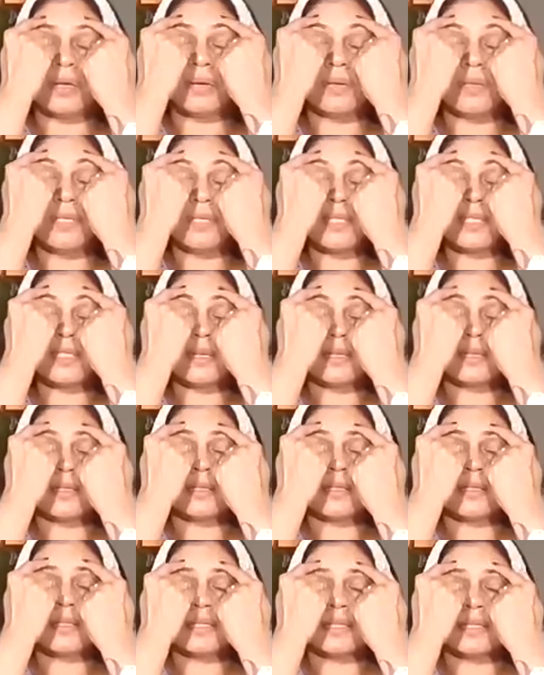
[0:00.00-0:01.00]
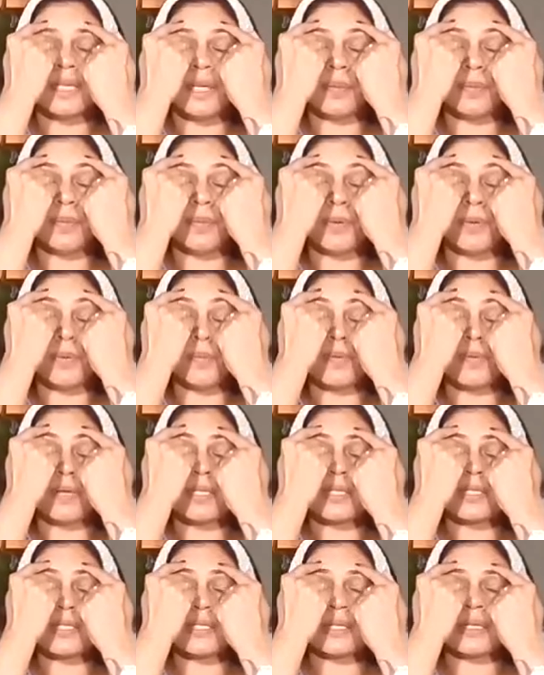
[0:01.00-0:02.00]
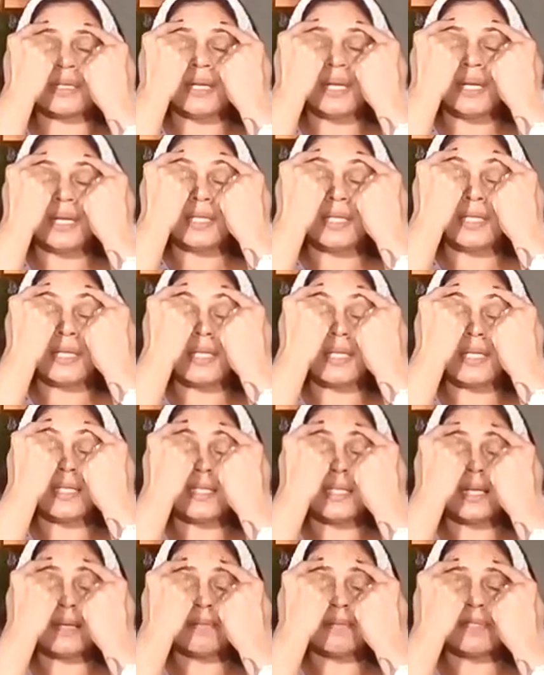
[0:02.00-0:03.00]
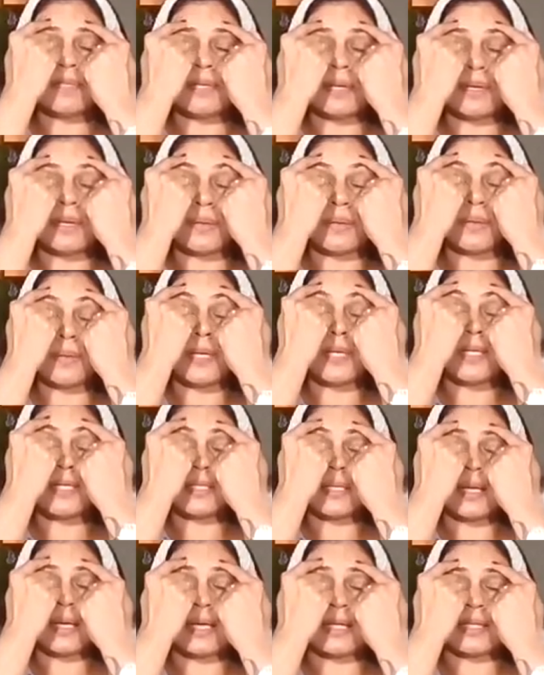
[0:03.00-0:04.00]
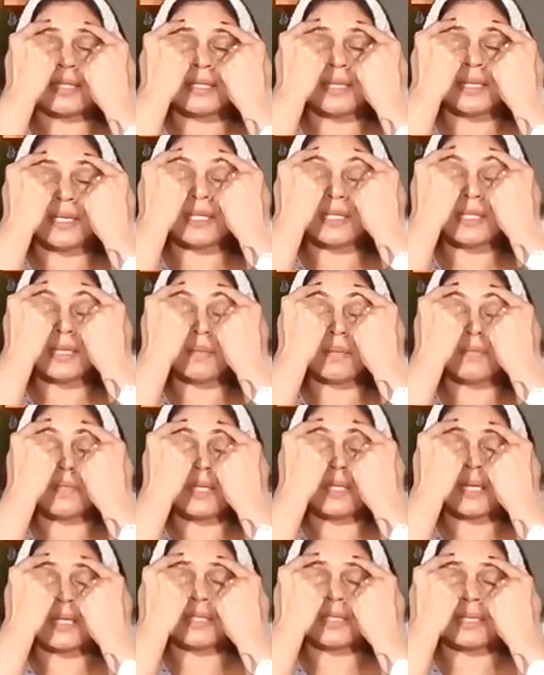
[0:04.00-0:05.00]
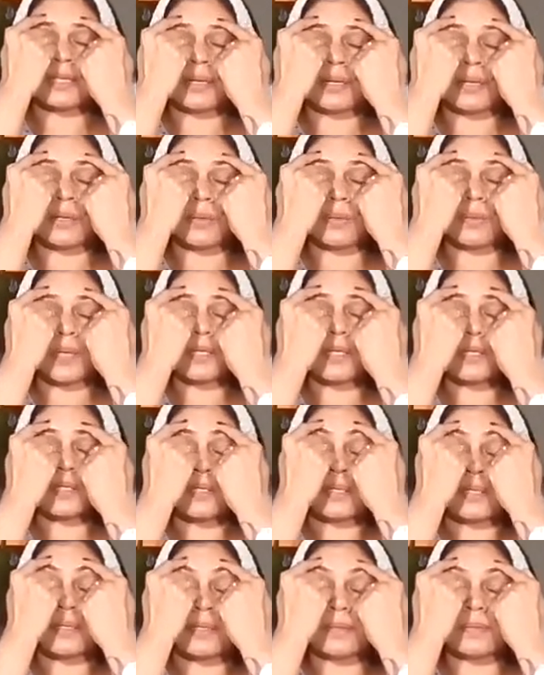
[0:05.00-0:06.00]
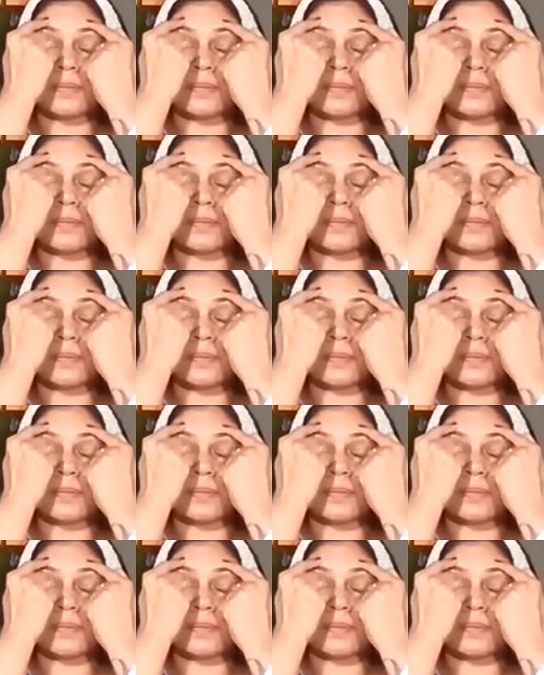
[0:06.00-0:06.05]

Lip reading: Good circles. Keep on pressing it 10 times clockwise and 10 times anti-clockwise.